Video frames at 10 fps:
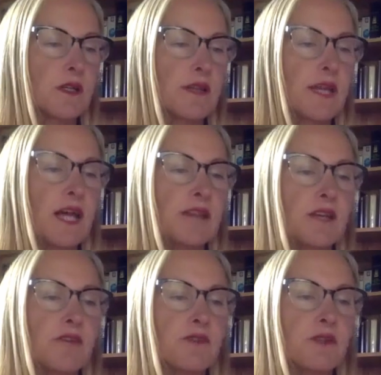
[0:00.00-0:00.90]
They had
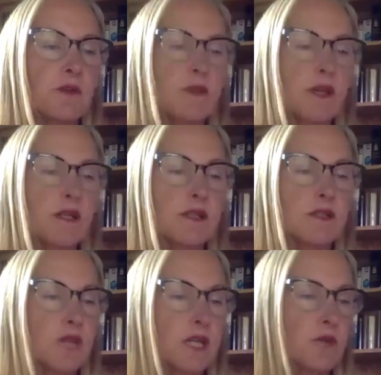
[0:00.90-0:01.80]
their fill with us,
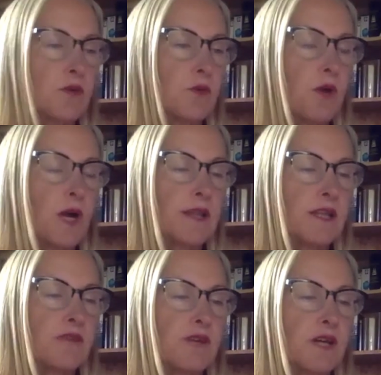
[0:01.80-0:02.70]
drank what wine
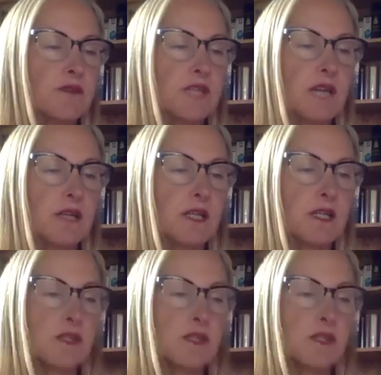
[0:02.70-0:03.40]
they found down here,